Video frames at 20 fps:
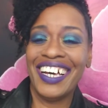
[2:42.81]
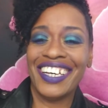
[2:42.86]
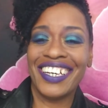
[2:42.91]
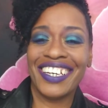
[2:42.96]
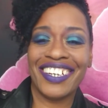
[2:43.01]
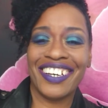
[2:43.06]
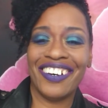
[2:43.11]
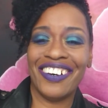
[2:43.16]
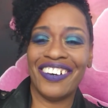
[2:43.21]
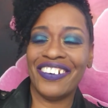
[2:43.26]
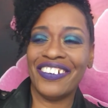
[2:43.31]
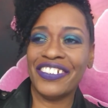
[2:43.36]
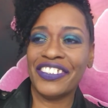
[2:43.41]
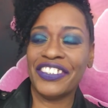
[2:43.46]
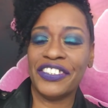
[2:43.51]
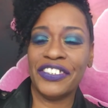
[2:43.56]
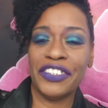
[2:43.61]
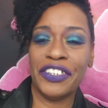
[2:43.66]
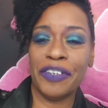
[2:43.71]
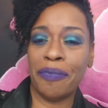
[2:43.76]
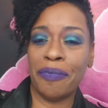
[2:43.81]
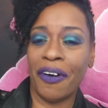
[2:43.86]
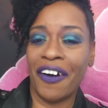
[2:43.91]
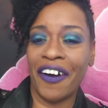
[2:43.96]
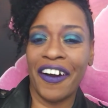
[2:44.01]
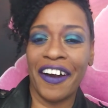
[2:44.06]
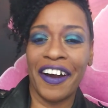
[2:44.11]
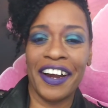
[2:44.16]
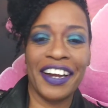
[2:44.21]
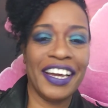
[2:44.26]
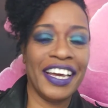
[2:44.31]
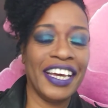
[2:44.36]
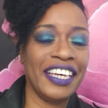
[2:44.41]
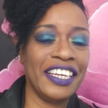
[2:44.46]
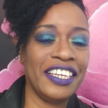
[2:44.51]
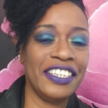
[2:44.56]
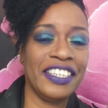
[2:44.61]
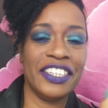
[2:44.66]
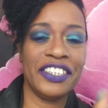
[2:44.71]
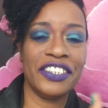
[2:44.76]
go to the bar
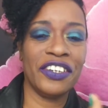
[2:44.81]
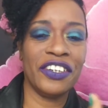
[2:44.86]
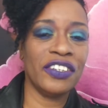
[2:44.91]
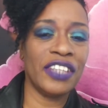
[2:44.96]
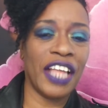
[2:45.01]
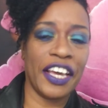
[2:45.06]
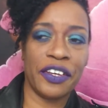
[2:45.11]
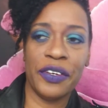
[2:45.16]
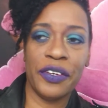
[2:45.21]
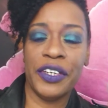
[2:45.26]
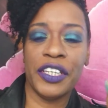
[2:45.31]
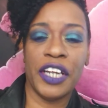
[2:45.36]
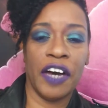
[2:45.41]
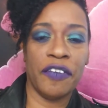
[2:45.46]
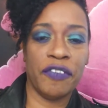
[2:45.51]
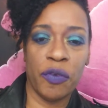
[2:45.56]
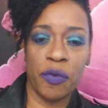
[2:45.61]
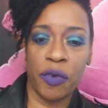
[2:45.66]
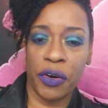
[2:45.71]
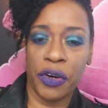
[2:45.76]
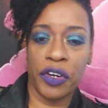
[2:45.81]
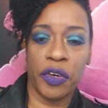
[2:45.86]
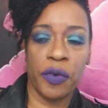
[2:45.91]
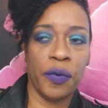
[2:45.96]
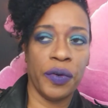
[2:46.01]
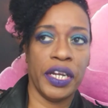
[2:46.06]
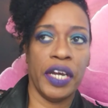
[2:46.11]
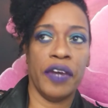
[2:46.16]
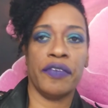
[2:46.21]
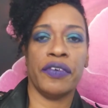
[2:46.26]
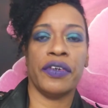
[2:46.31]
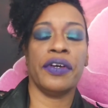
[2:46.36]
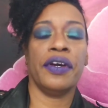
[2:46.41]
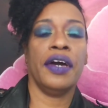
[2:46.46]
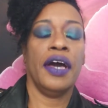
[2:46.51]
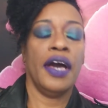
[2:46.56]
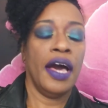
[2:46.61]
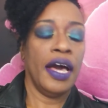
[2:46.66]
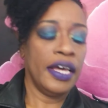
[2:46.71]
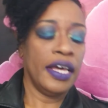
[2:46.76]
and, like you get off of work or whatever.
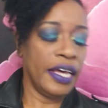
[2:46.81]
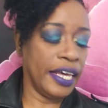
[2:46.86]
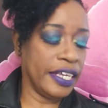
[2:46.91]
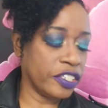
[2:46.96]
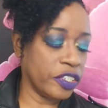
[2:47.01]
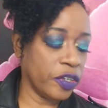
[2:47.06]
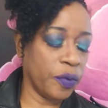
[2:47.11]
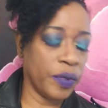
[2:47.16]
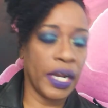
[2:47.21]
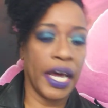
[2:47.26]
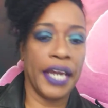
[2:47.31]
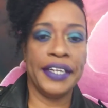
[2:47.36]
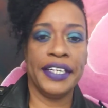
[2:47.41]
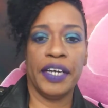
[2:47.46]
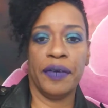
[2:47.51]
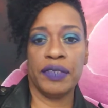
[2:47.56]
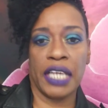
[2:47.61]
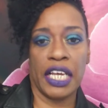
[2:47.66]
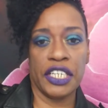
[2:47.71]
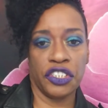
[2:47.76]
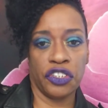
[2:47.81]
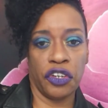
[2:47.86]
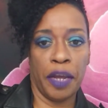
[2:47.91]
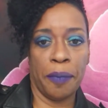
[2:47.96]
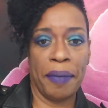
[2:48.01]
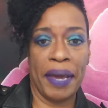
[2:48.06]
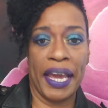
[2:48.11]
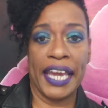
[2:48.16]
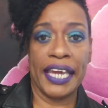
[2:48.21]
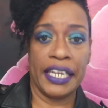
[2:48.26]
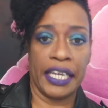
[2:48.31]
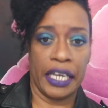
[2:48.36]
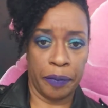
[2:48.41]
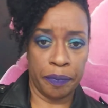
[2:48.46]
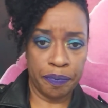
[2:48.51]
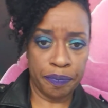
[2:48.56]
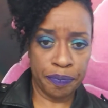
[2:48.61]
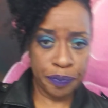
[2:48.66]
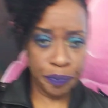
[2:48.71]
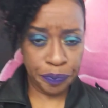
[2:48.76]
And so what I did was I started painting.
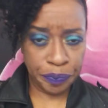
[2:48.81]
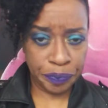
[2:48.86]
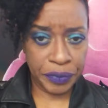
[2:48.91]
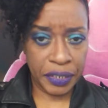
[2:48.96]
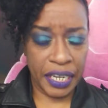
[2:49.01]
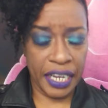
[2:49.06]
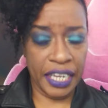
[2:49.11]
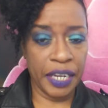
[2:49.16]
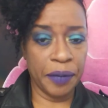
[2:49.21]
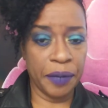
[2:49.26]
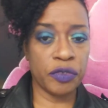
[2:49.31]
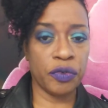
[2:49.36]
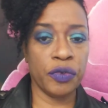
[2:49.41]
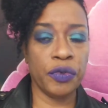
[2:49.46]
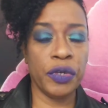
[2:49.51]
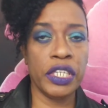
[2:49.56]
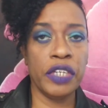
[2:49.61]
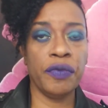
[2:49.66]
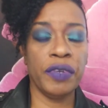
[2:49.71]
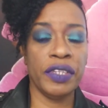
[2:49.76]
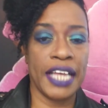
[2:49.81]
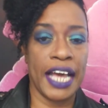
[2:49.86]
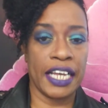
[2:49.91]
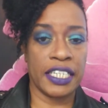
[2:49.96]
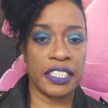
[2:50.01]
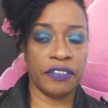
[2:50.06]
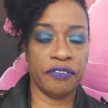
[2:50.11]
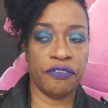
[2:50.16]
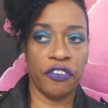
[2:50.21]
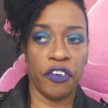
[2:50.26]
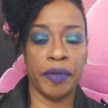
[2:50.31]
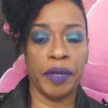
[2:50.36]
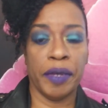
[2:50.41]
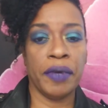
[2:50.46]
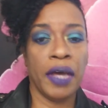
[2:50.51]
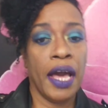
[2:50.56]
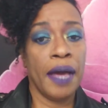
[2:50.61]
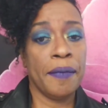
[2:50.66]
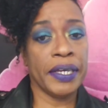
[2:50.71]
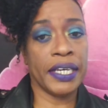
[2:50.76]
And it was really relaxing for me
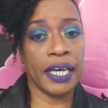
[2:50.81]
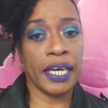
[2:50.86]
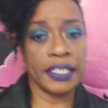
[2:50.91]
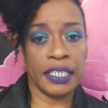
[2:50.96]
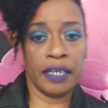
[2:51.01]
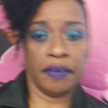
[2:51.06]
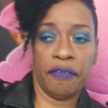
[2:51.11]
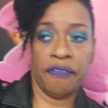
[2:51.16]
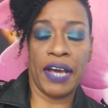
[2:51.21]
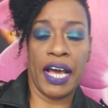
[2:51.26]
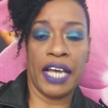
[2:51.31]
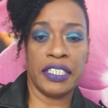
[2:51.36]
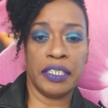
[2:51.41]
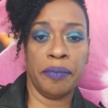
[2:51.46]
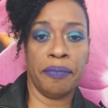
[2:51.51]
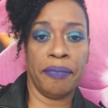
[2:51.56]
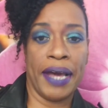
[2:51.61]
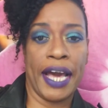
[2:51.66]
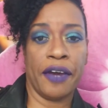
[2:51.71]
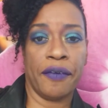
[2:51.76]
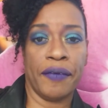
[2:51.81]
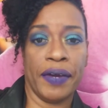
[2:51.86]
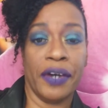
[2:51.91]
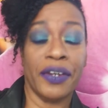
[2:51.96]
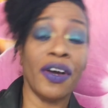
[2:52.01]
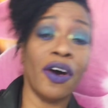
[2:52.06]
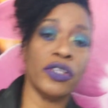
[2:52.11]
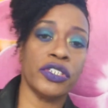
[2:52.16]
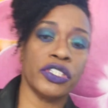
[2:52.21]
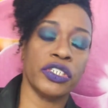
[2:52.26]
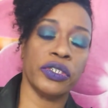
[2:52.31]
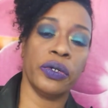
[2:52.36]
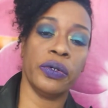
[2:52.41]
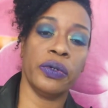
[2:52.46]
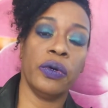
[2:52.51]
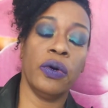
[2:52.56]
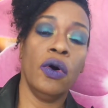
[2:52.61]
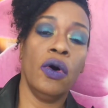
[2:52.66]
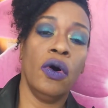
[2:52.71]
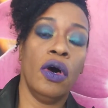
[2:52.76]
because I have a fashion background also.
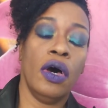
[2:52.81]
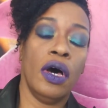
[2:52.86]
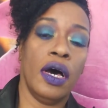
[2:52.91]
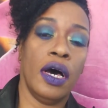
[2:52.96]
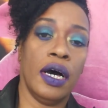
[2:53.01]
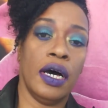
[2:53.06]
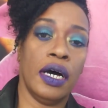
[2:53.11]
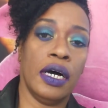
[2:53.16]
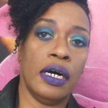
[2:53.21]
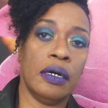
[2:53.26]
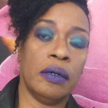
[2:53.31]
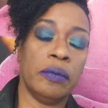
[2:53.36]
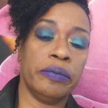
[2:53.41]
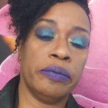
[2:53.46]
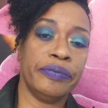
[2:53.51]
I'm